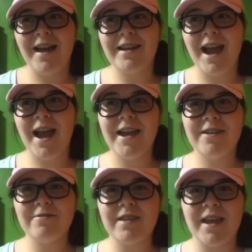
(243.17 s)
And
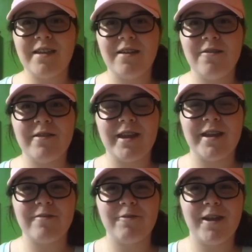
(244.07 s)
I was like,
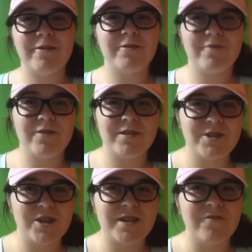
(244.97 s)
okay, well, I don't even,
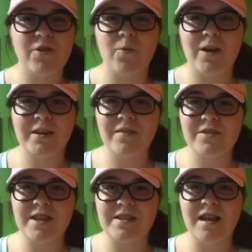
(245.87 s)
she doesn't even know where I live,
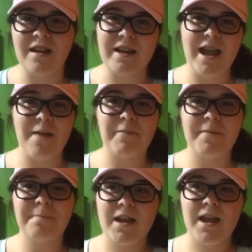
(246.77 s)
so that's not gonna
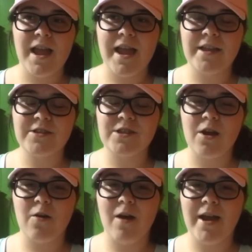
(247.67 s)
happen. And
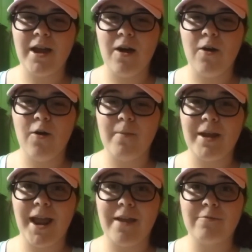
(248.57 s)
so I got home
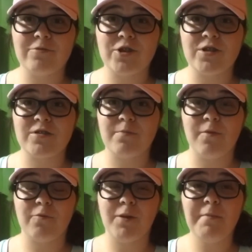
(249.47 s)
and I just,
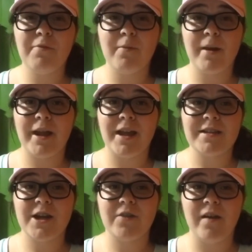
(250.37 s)
right before bed, I got
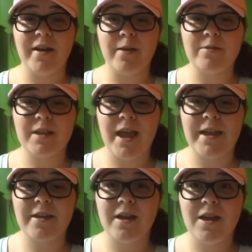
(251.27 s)
terrified and I was
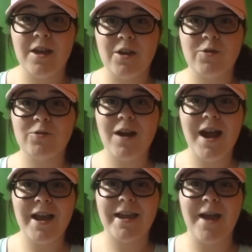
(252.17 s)
like,
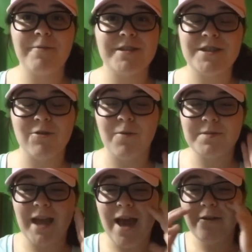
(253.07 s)
crying. I was so
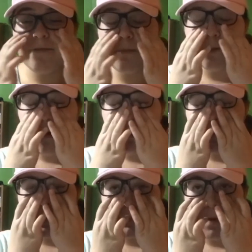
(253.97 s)
upset. I don't even remember how old
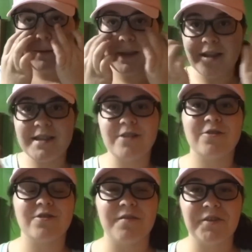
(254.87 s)
I was. probably like
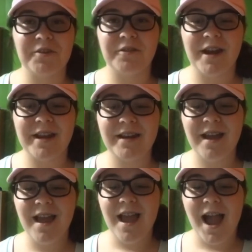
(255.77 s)
6th or 7th grade.
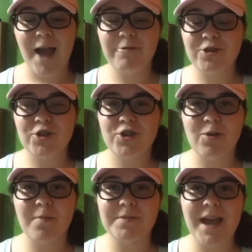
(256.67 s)
I was just
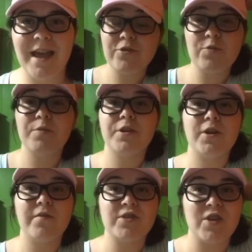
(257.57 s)
so upset. just really
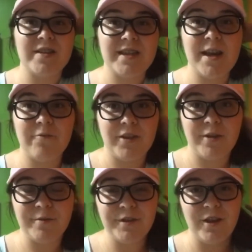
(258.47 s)
nervous. So I stayed up for
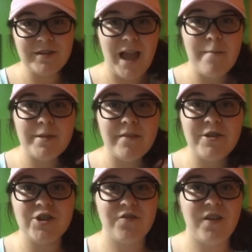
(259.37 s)
like a really long time and I
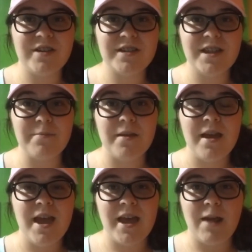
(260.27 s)
eventually fell asleep.
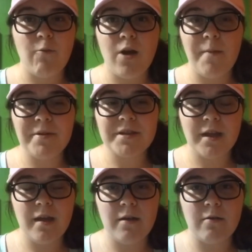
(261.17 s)
And I woke up and I was
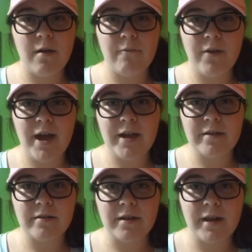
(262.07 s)
like, oh, I'm
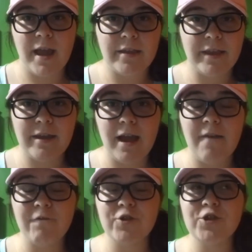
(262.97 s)
fine. And I like,
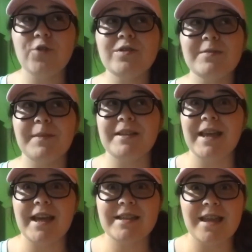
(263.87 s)
for two split
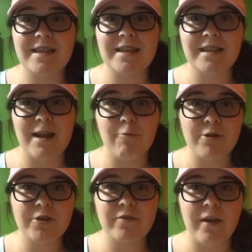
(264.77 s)
seconds, I think that I
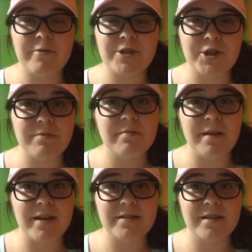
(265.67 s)
wondered if I was a
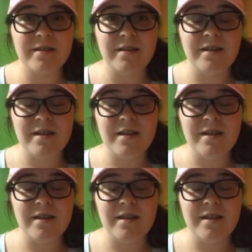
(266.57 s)
creepypasta.